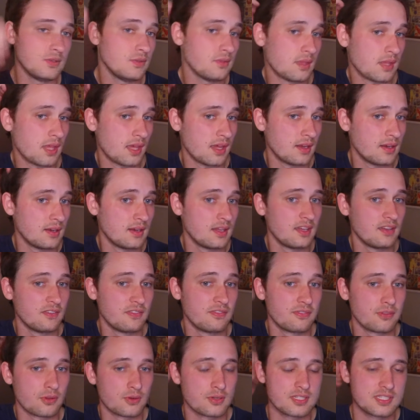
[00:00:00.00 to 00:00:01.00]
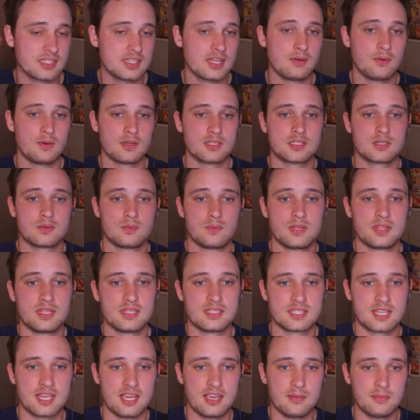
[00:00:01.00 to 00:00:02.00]
that if Florida State wants to win this
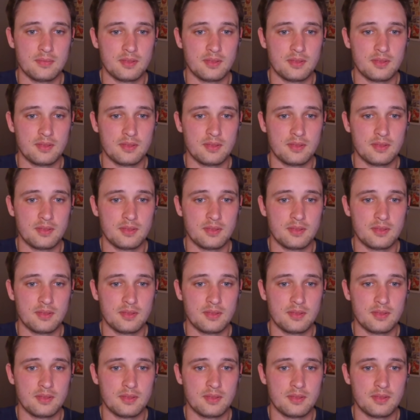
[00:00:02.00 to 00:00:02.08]
game,